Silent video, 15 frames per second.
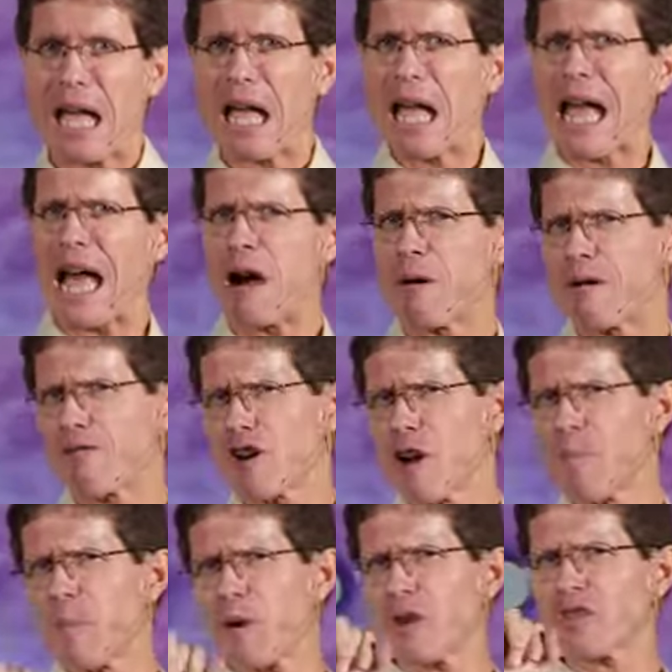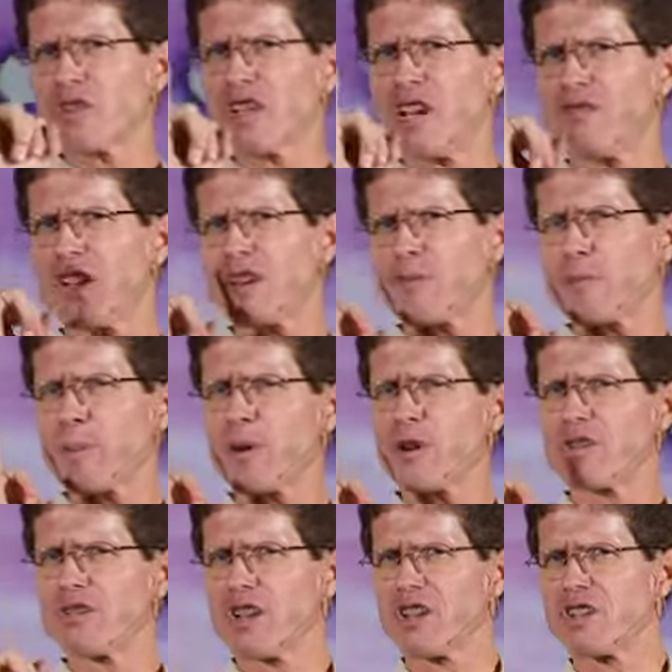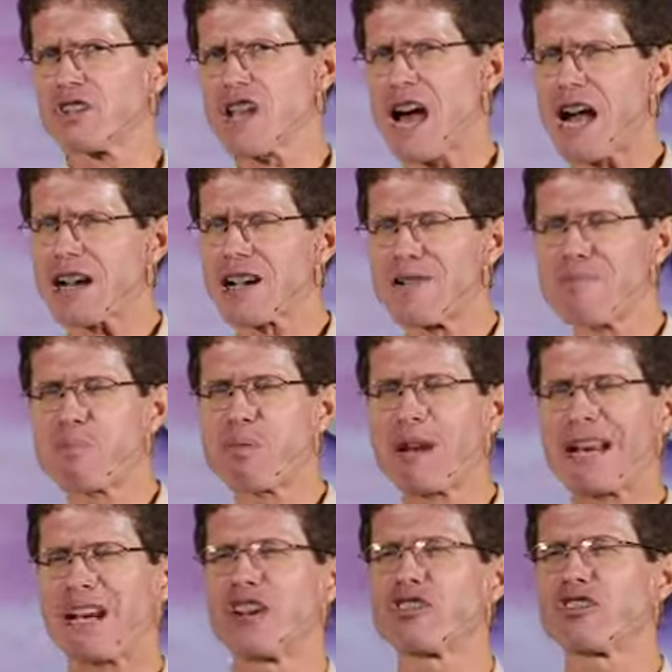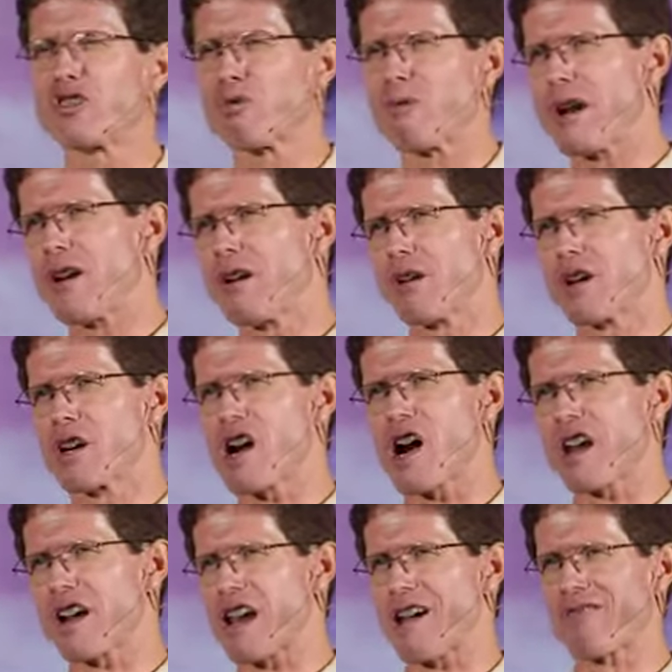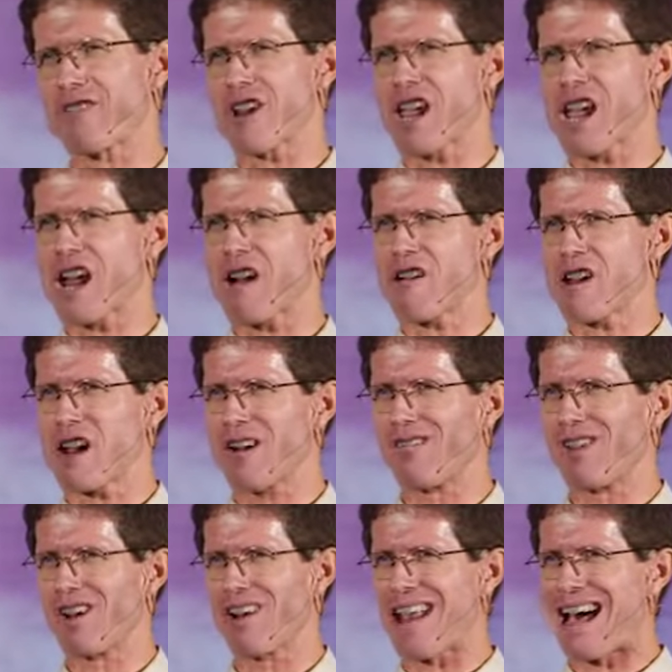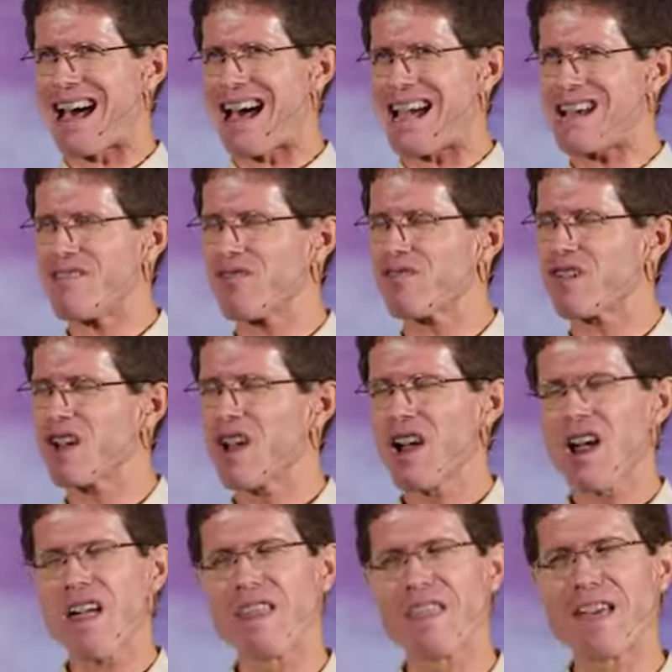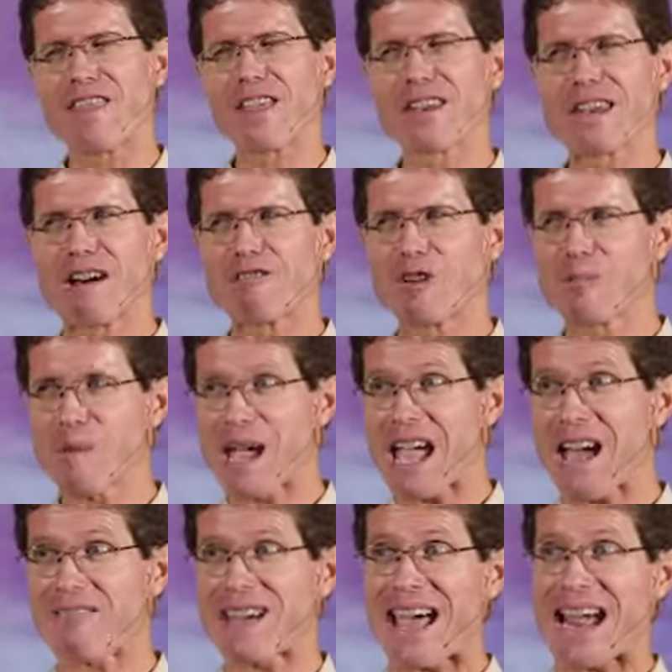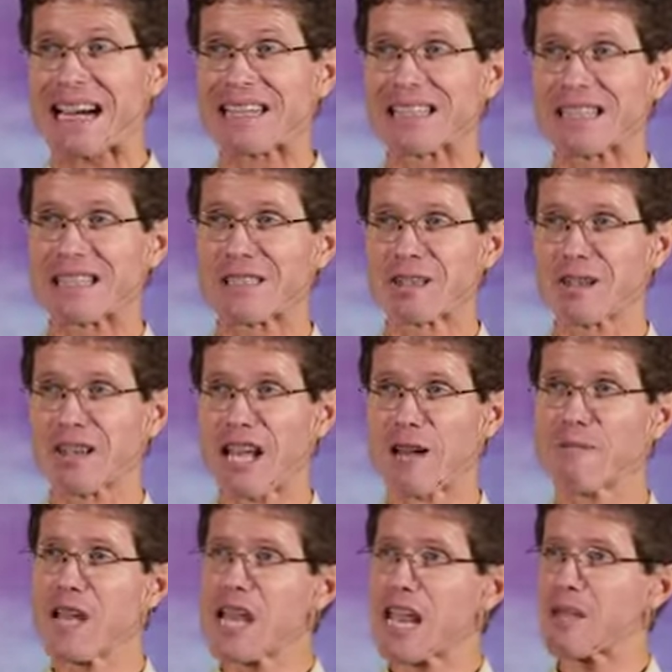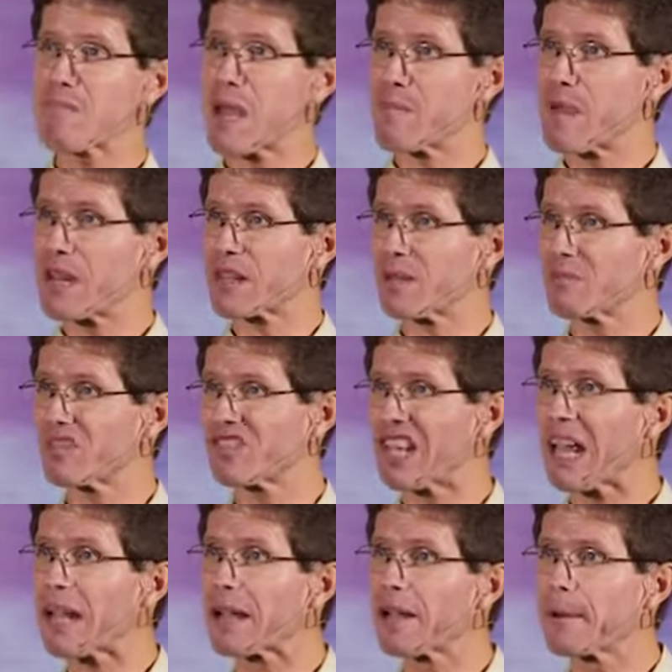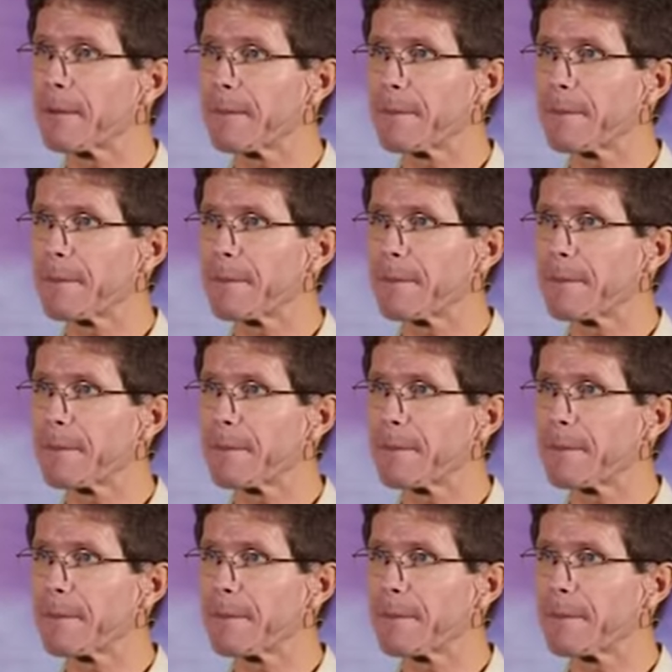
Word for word: However, a person, if a person is not completely surrendered to God in every area of their life, then the devil may have access to them. He may make them sick.